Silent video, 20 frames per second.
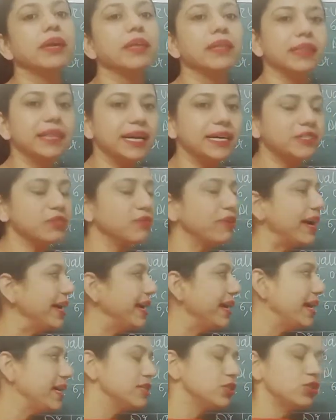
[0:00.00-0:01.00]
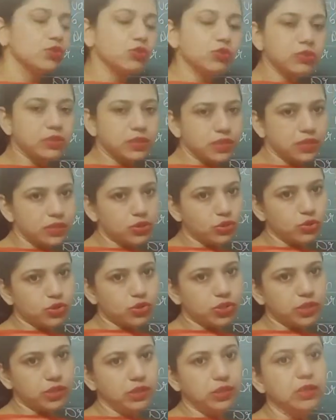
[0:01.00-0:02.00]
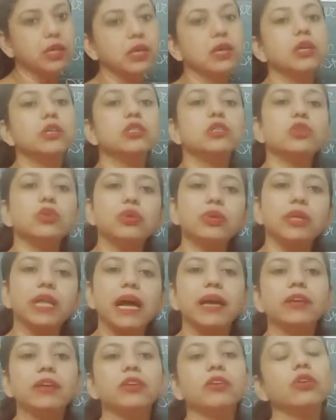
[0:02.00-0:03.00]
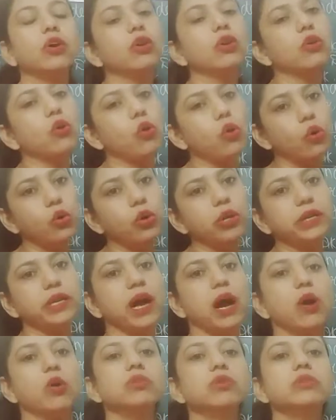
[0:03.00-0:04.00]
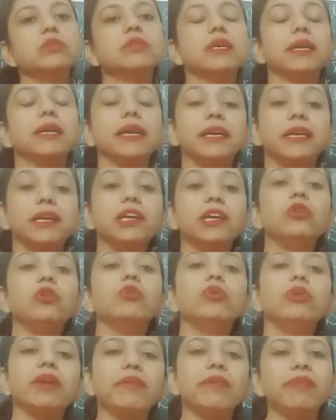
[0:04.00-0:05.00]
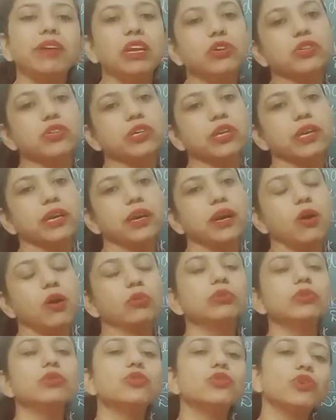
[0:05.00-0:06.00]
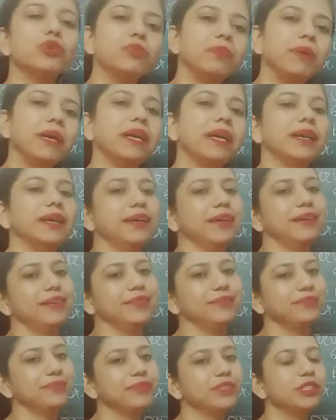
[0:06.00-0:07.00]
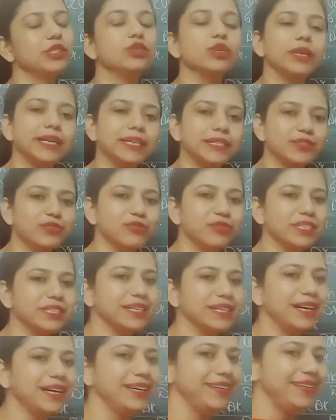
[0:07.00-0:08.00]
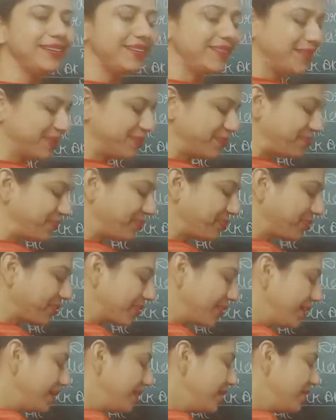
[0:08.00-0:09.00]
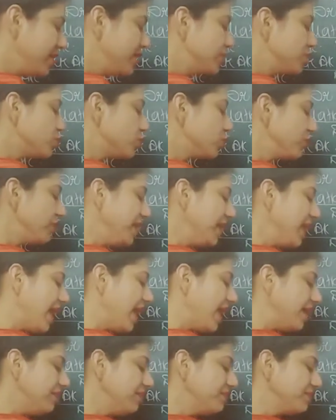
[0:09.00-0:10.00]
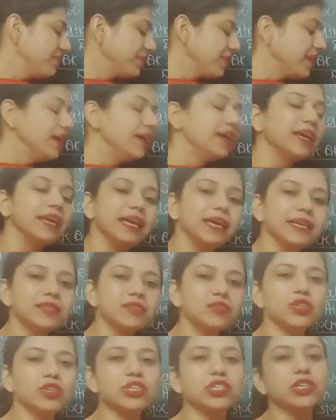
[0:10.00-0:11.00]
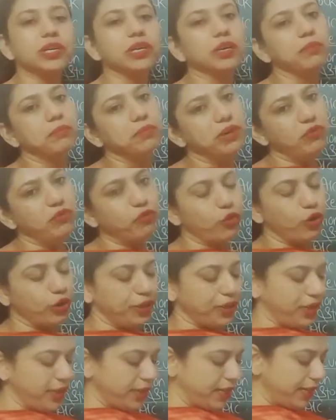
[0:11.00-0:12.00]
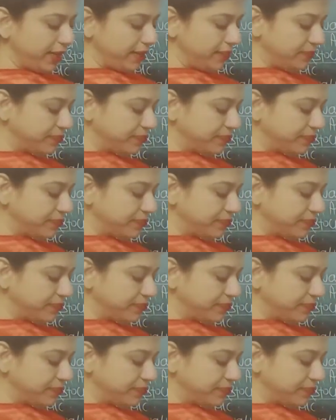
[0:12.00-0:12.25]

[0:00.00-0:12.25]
That's why I choose this question so that your all doubts related to revaluation account should be clear. So let's we start. So we have illustration number 49.